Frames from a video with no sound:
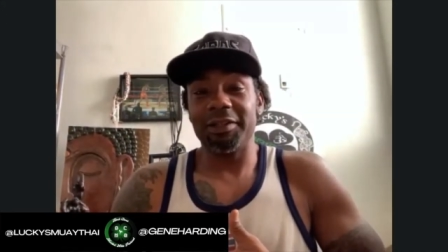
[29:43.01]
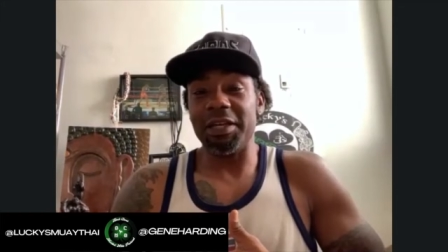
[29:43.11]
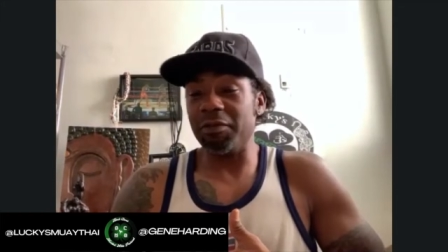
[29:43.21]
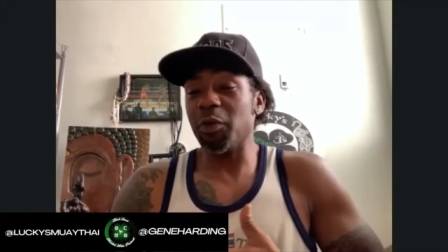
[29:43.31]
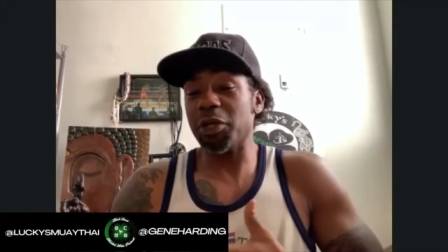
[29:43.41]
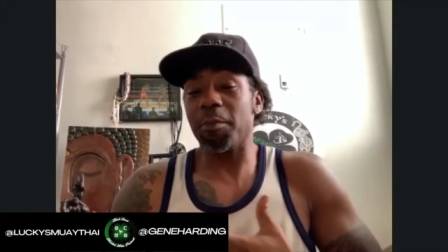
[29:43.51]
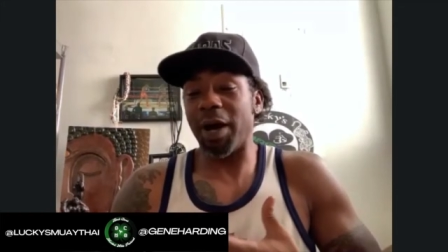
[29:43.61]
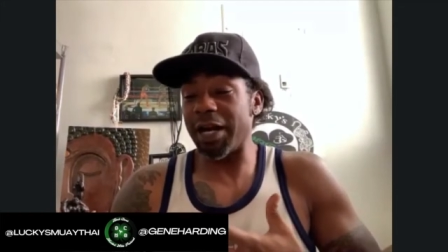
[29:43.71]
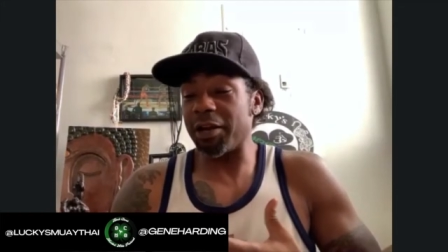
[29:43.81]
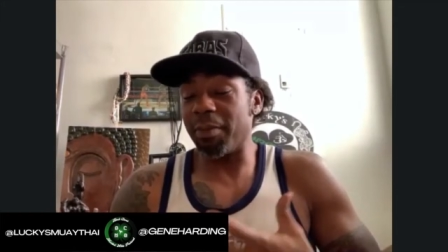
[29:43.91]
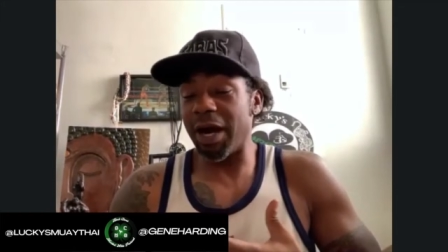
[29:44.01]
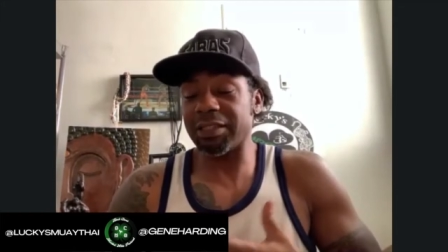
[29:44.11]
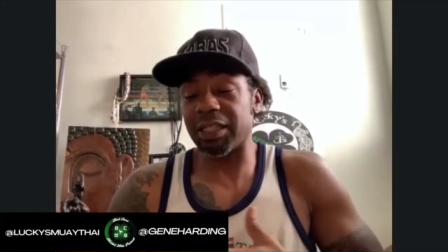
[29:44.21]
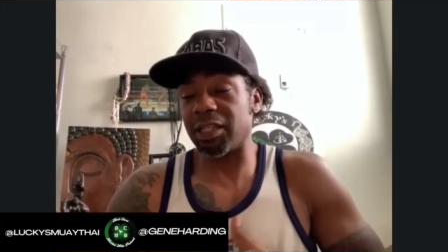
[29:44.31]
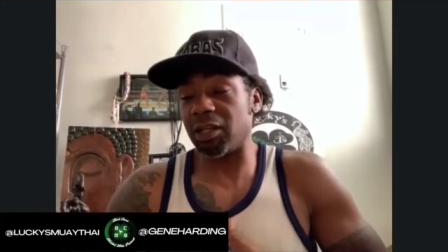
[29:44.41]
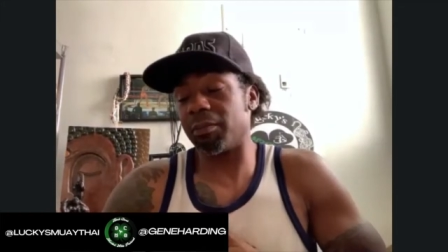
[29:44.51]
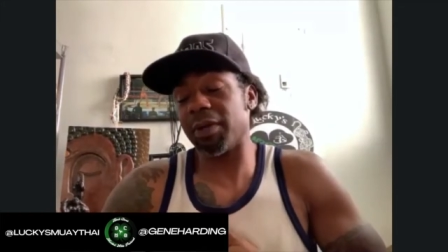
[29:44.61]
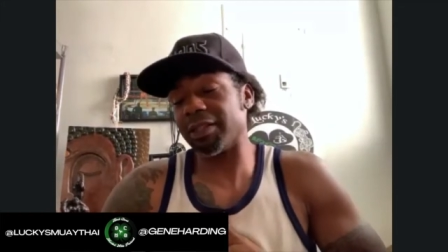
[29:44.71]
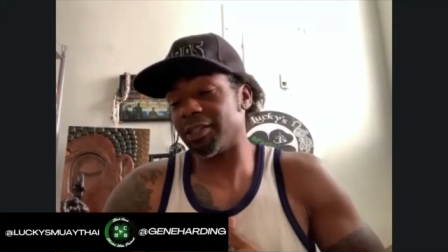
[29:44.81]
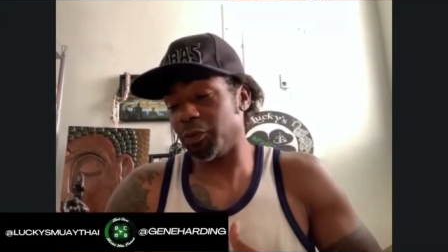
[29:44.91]
even when your body, your mind's like, yo, I'm
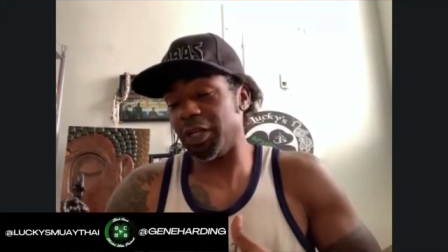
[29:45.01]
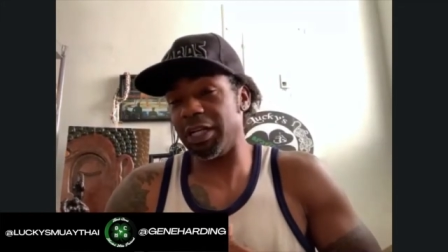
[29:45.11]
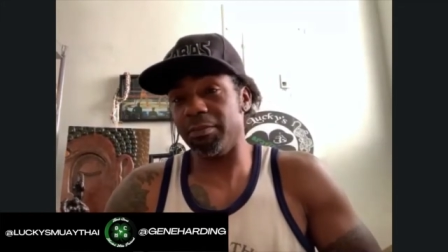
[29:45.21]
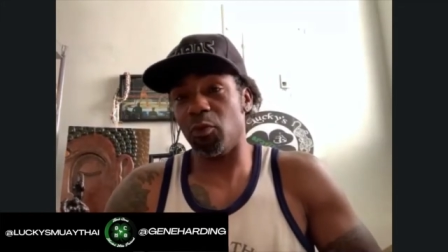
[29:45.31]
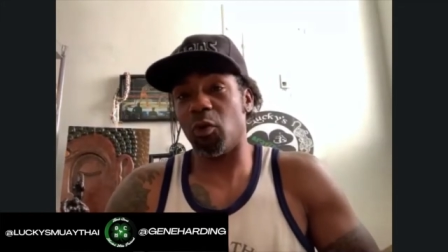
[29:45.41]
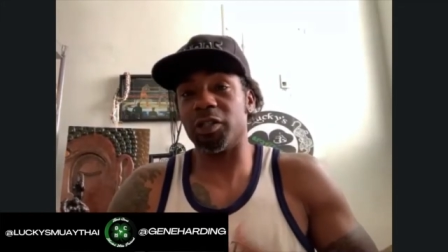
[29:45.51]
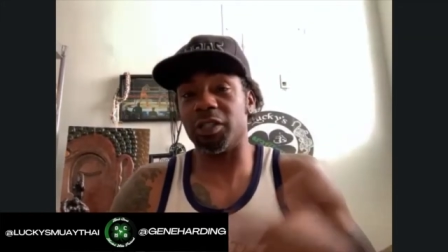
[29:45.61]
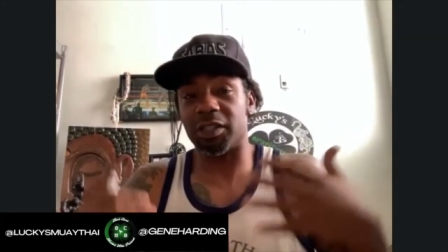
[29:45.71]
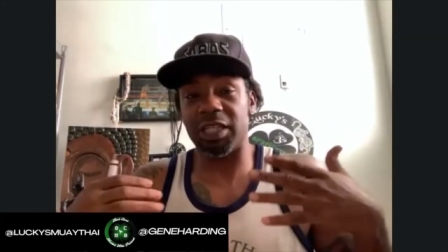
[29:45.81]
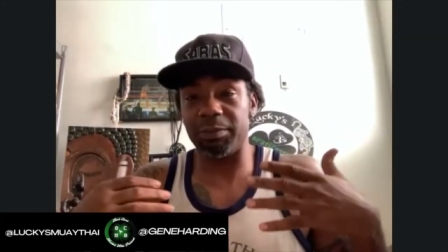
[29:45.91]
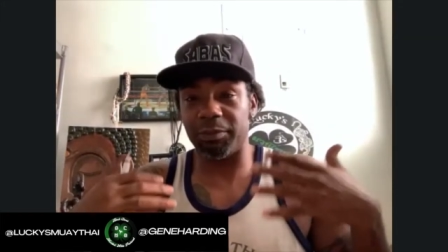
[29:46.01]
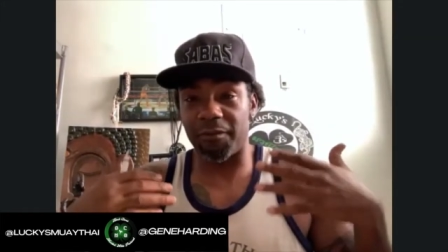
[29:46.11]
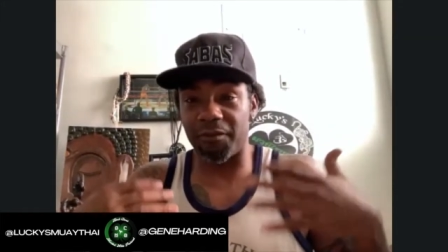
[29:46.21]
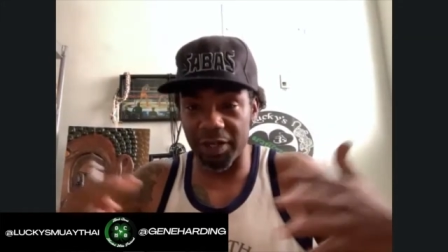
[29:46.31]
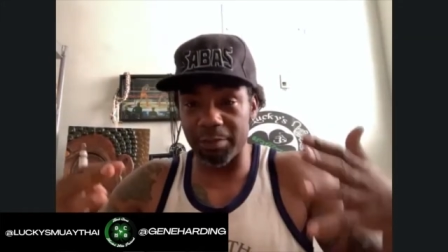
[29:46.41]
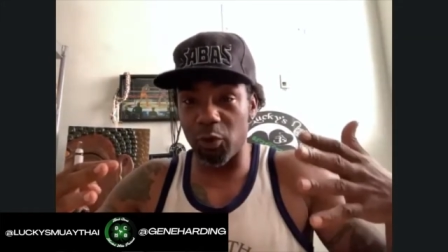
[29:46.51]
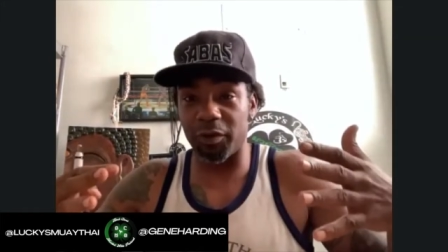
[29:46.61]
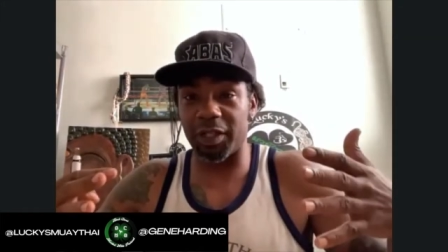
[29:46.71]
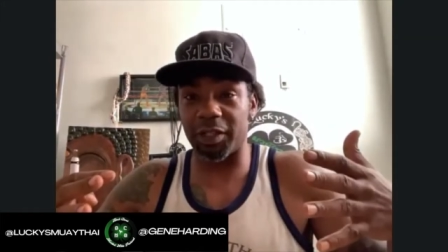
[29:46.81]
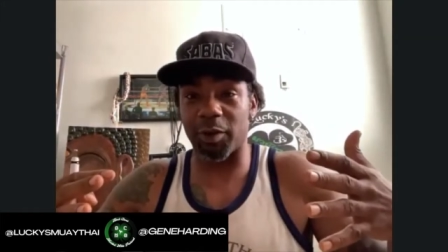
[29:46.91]
not doing it anymore. Just keep their feet
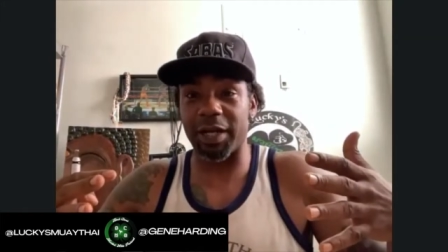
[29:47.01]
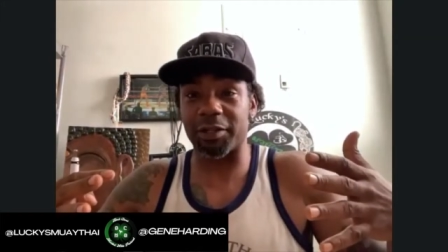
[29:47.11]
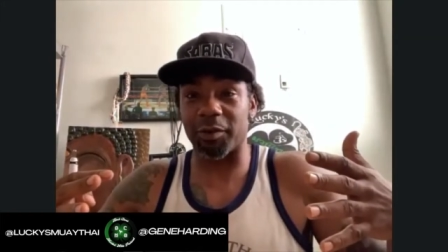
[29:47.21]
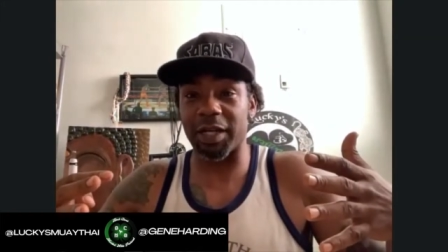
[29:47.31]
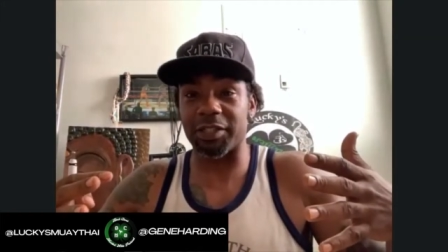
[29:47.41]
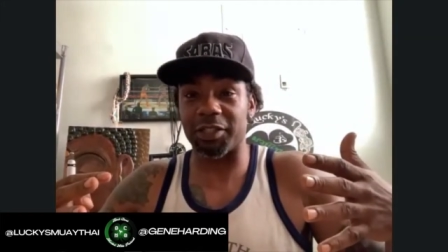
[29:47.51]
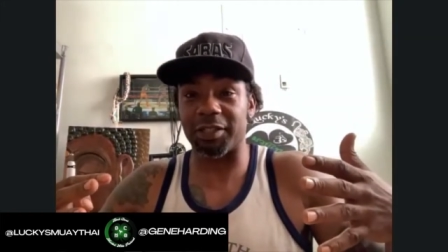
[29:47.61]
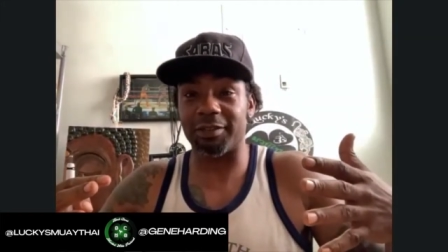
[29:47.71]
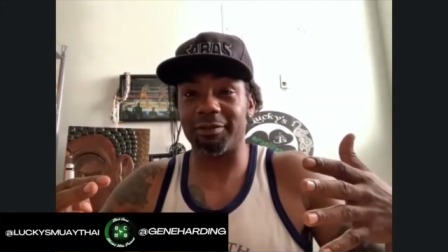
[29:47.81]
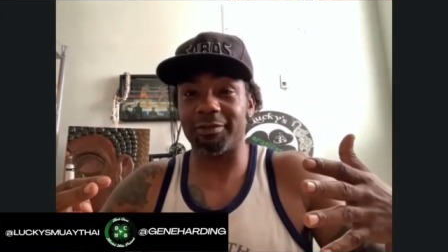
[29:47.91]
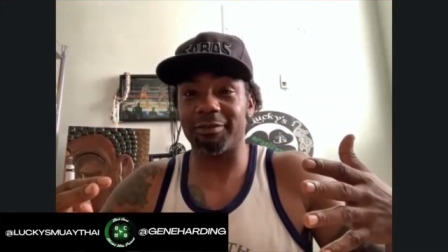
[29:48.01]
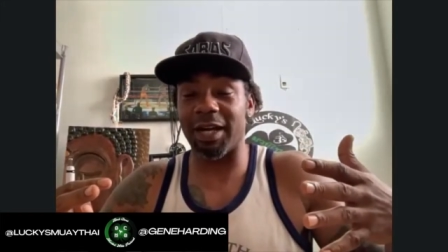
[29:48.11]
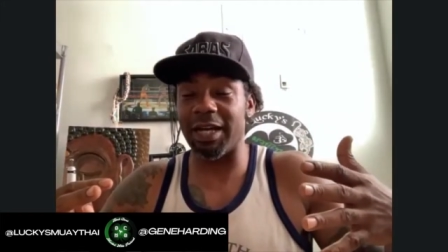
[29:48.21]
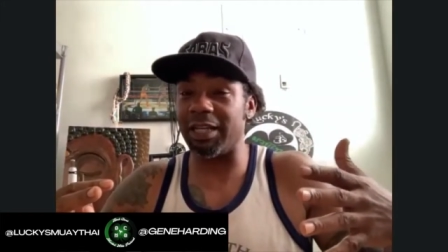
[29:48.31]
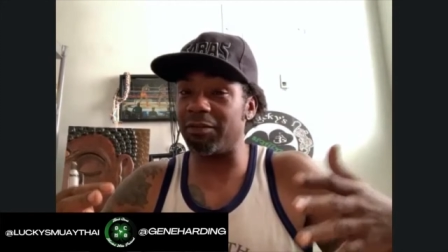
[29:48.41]
moving in the right direction, right?